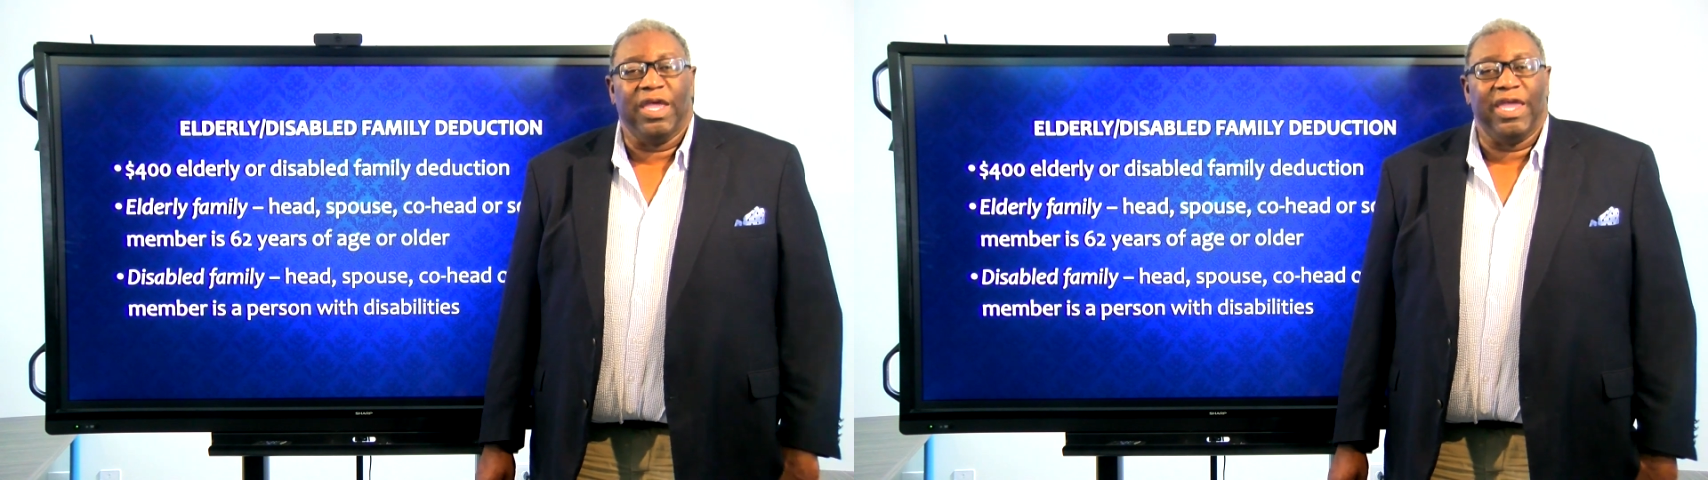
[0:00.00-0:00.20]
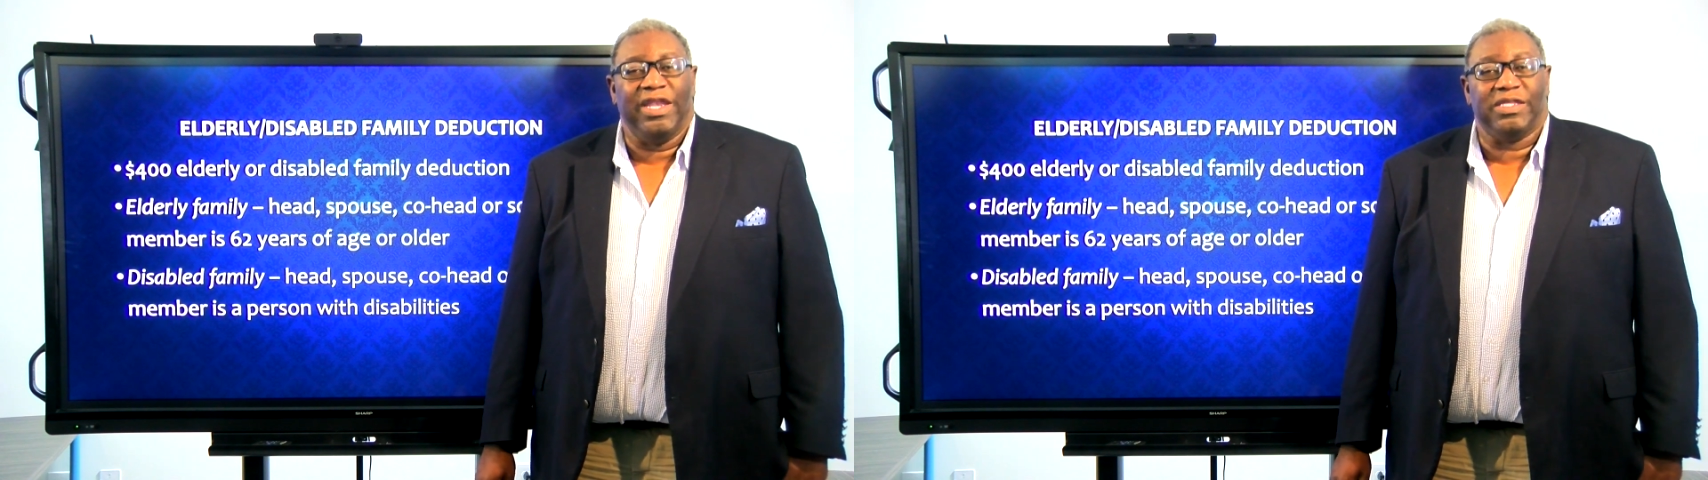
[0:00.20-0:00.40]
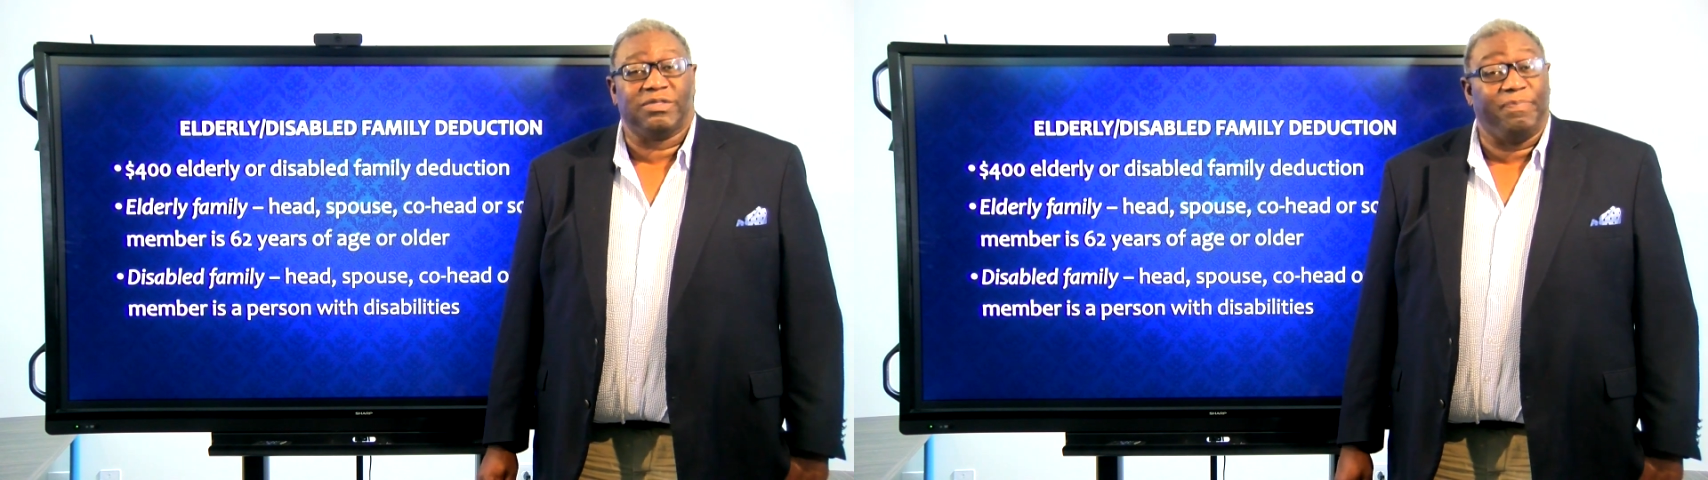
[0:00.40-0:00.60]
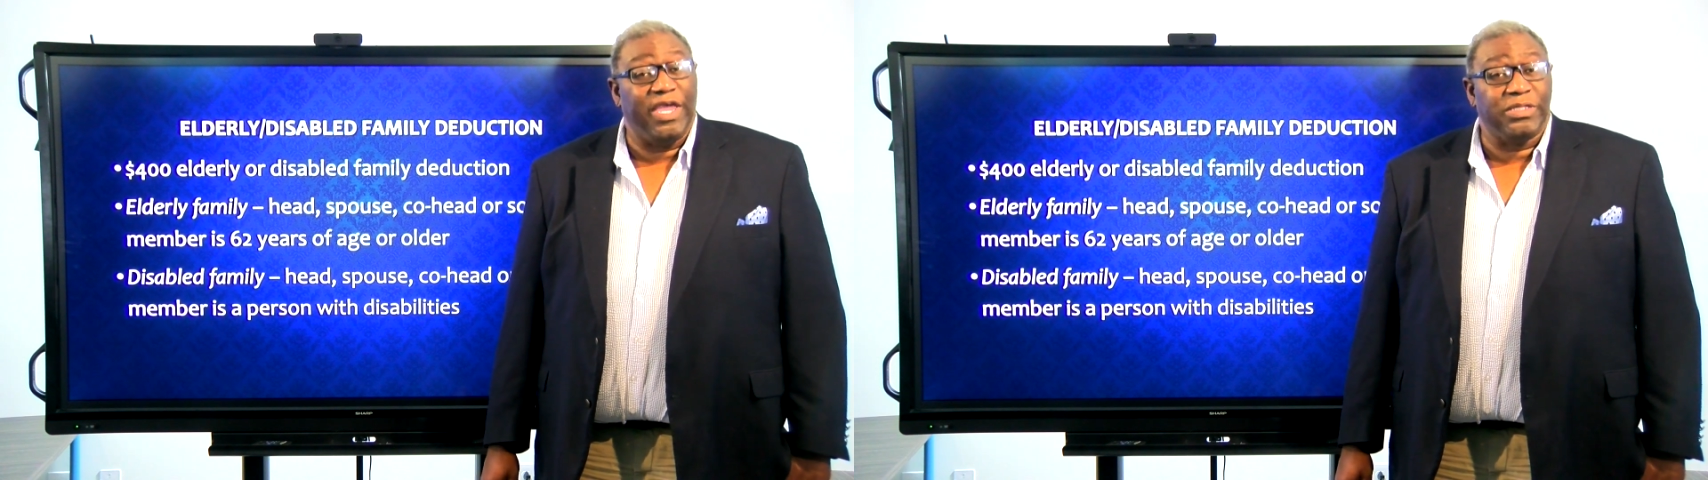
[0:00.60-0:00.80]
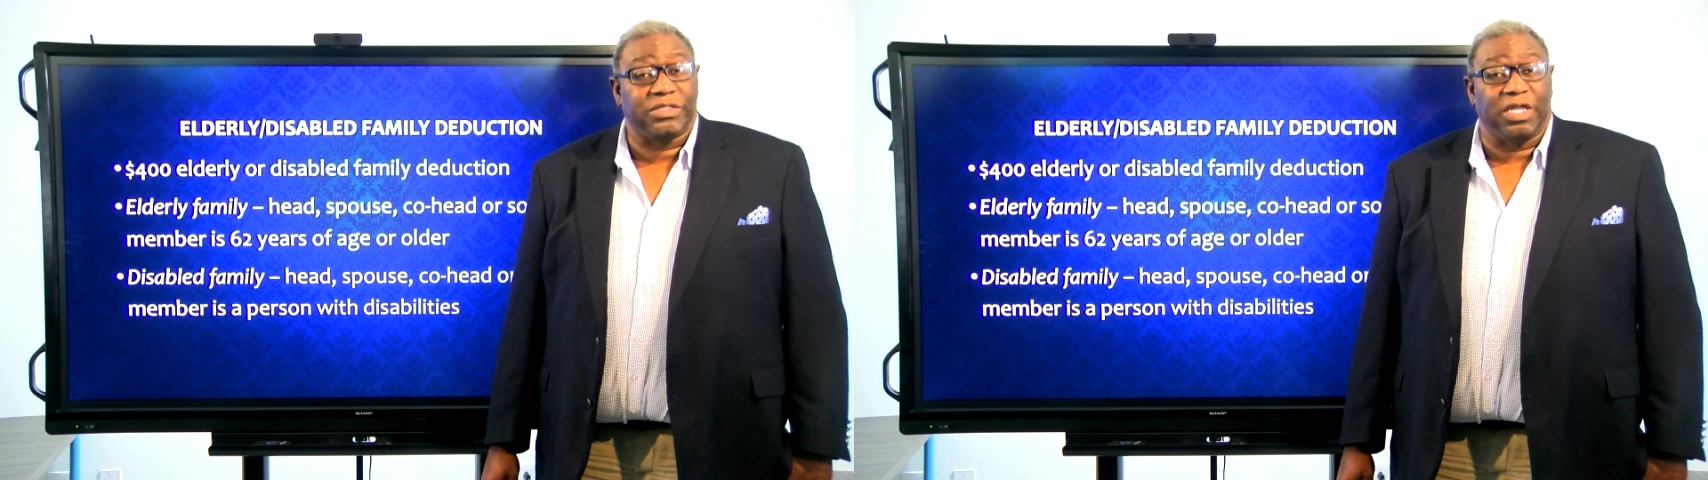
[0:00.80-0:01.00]
and it's
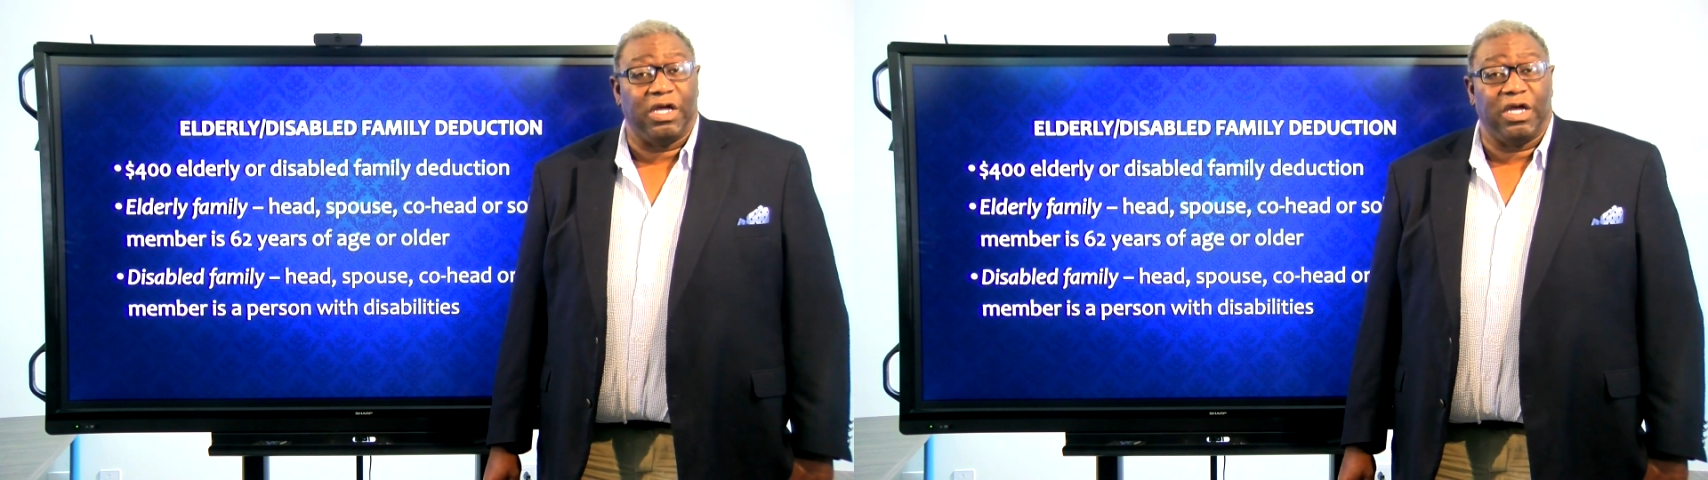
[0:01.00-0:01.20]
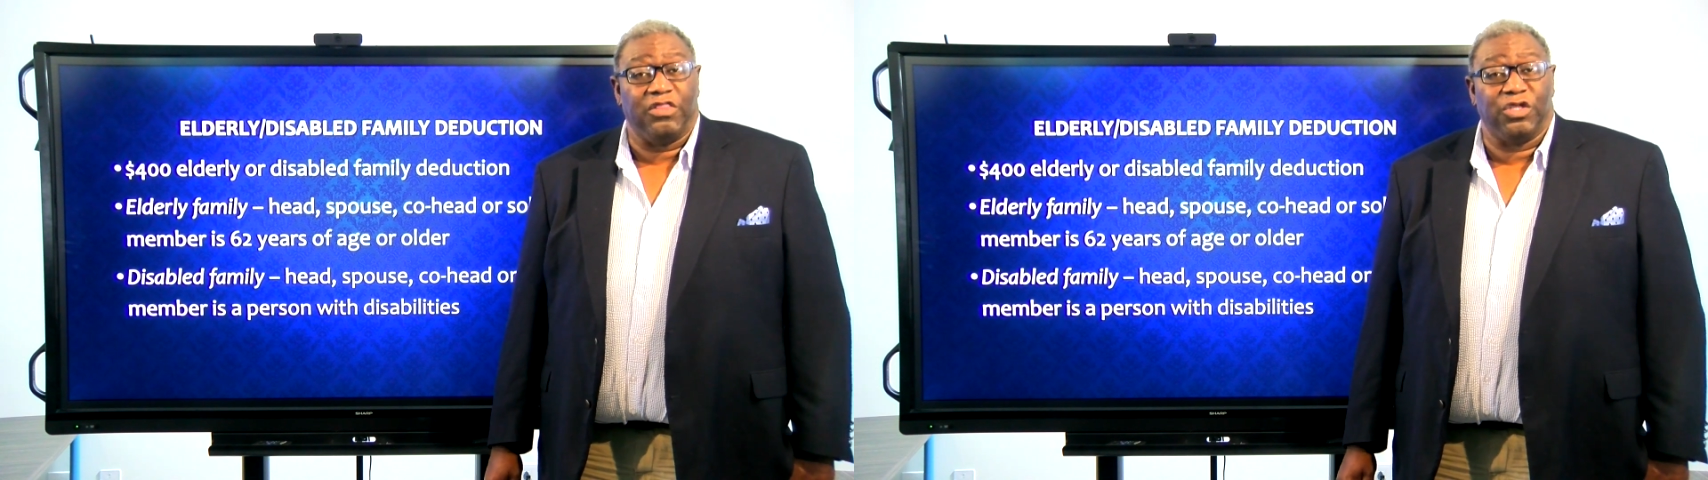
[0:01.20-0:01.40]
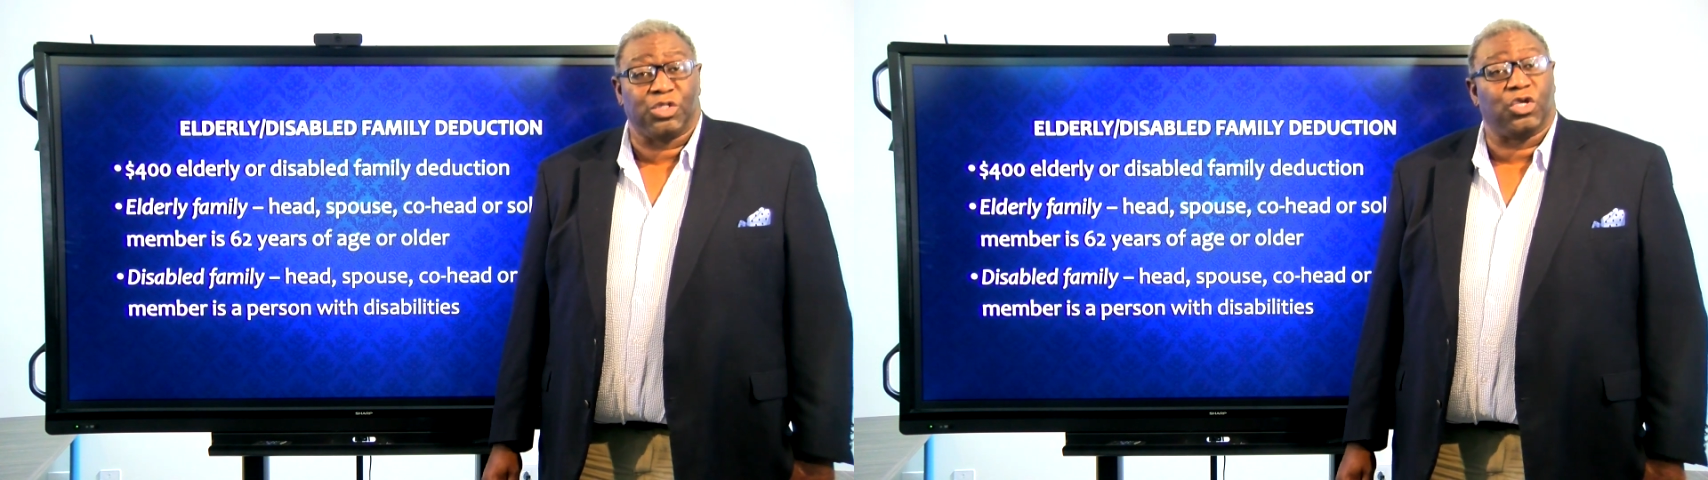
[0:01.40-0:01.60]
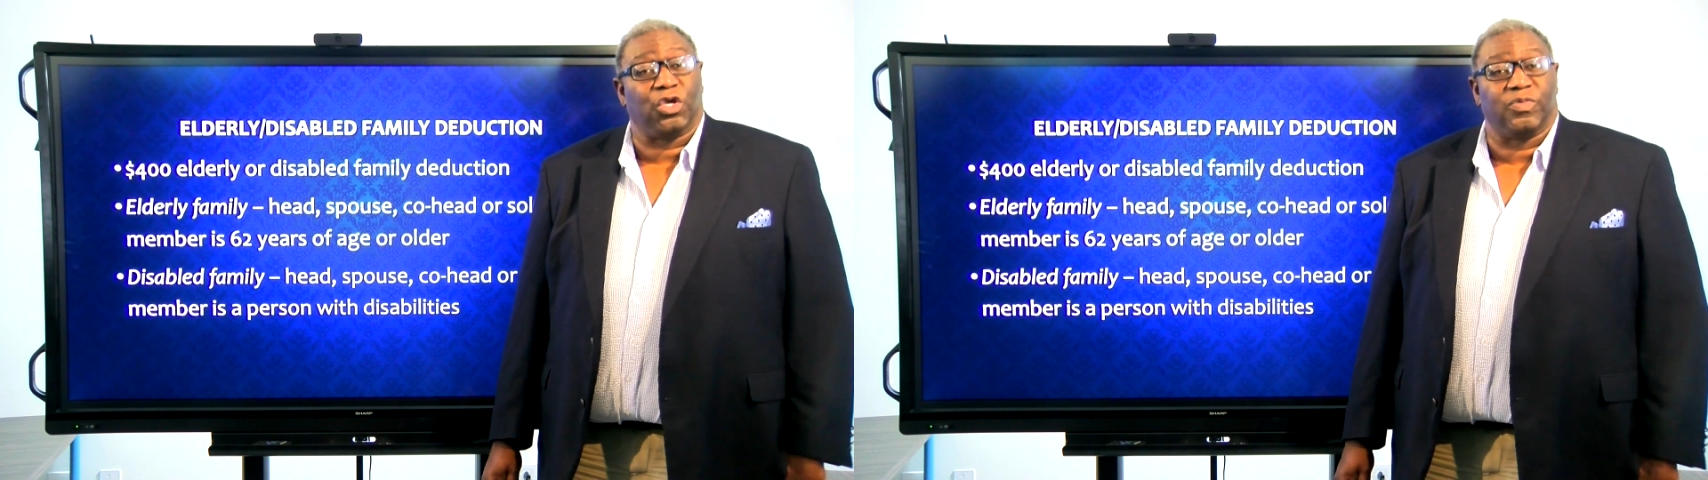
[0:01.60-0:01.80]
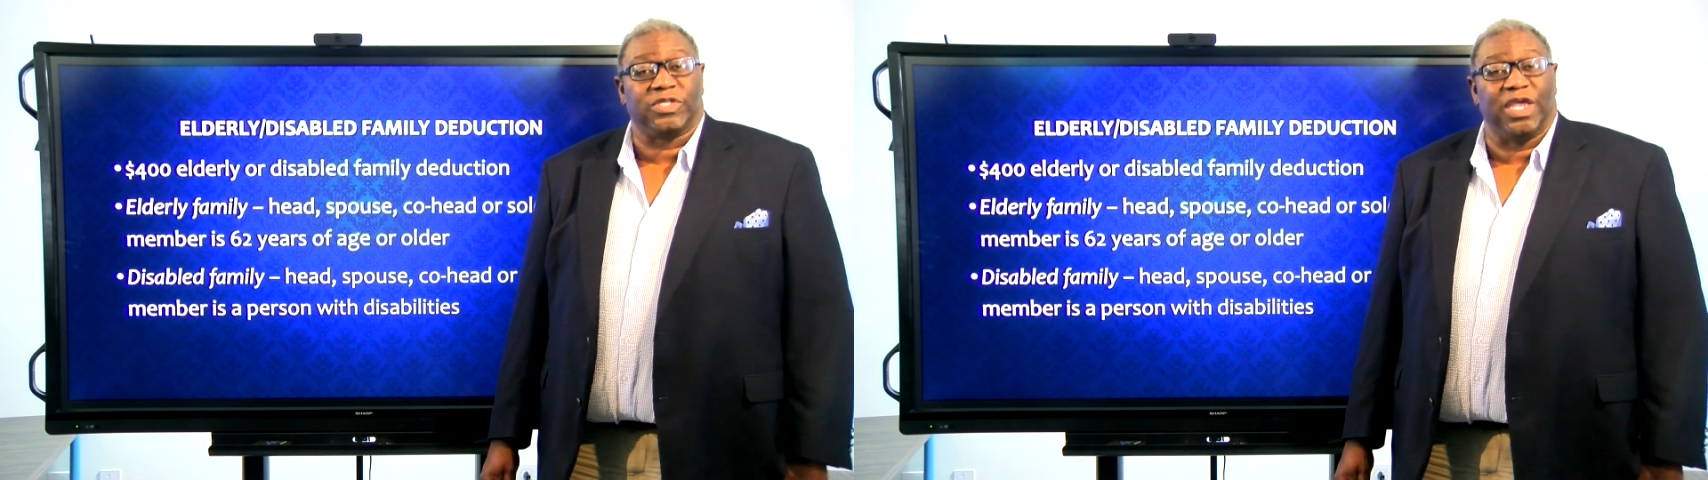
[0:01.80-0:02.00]
based on the
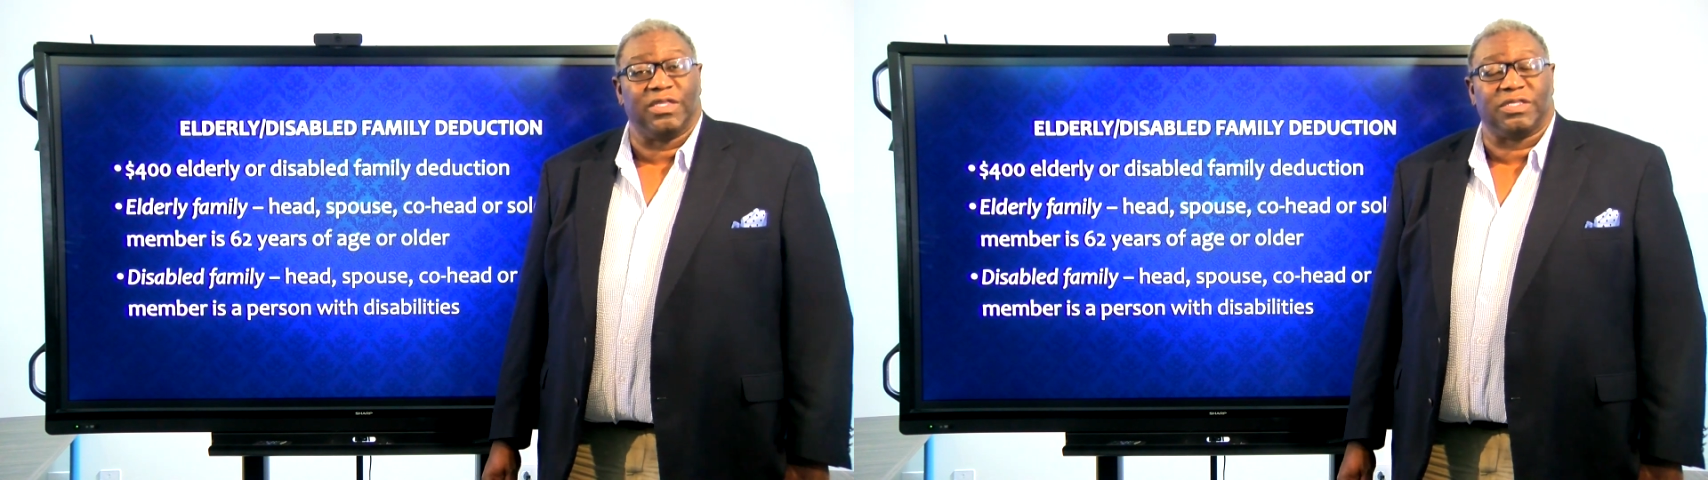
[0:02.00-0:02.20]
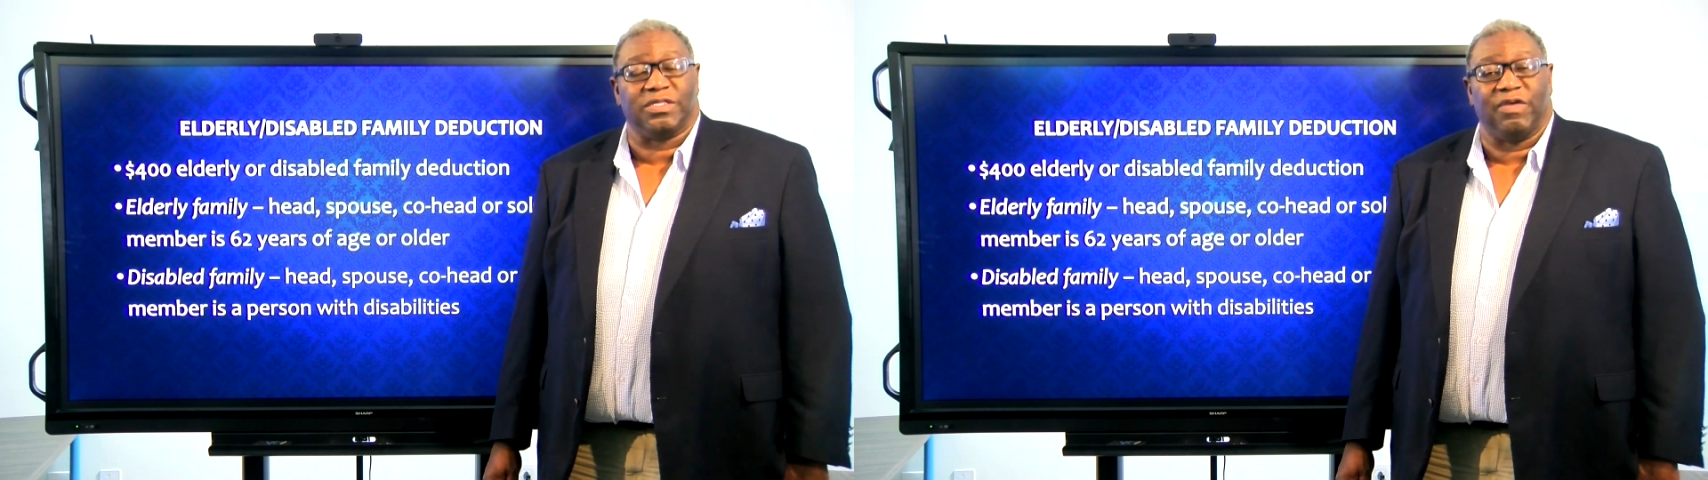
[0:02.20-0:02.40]
circumstances